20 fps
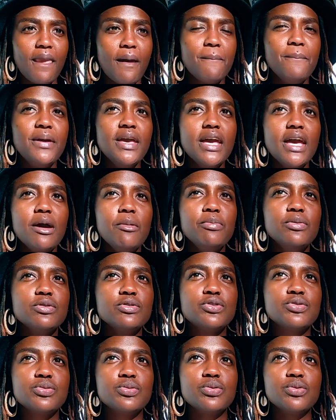Being able
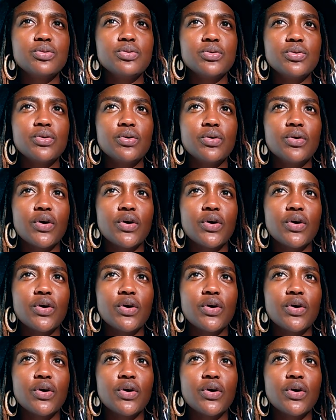to